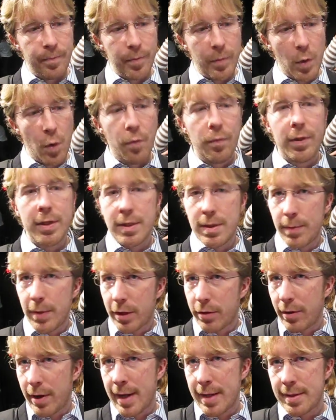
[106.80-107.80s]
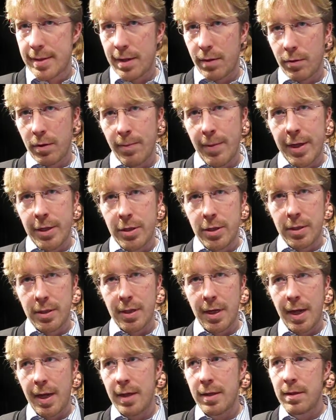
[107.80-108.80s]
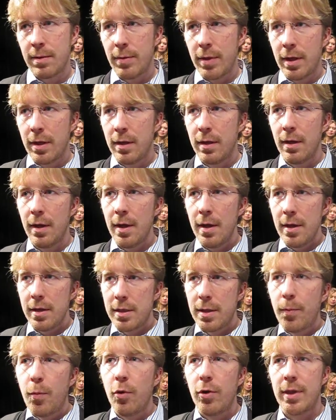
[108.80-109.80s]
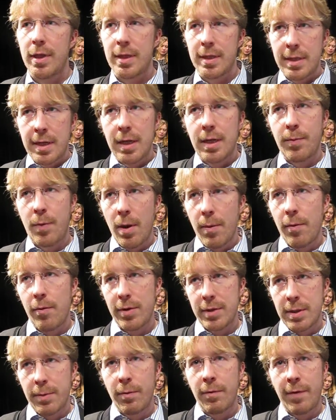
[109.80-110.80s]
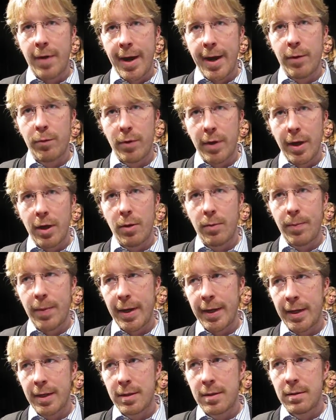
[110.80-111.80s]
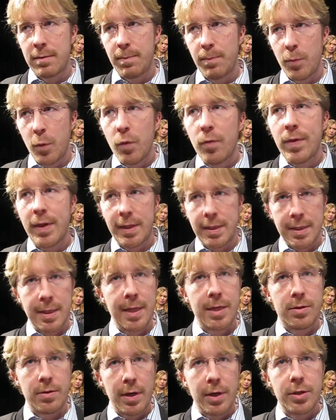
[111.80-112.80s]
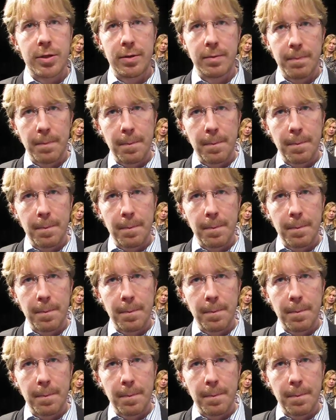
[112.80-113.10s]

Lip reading: hopefully some of the grants that were mentioned today, some of the support that the State Department wants to provide would help, move things in that direction.